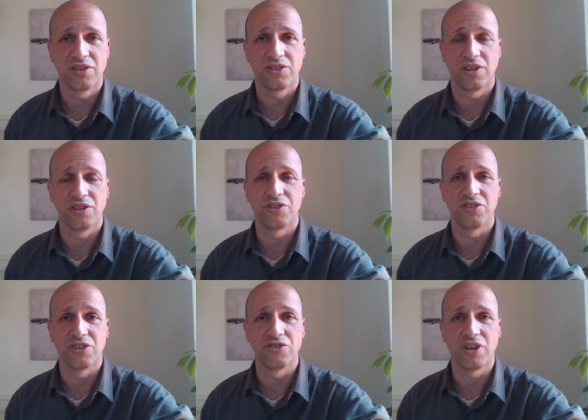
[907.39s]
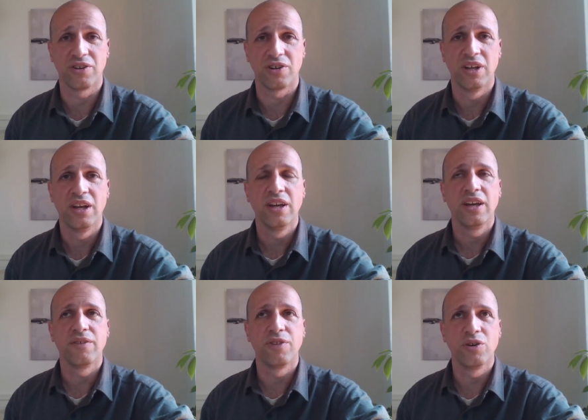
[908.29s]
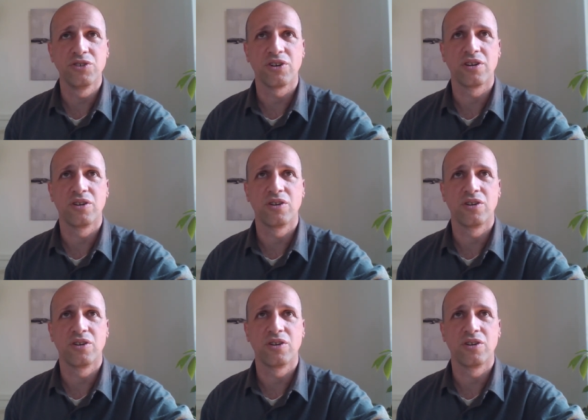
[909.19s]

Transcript: solutions in general, if those are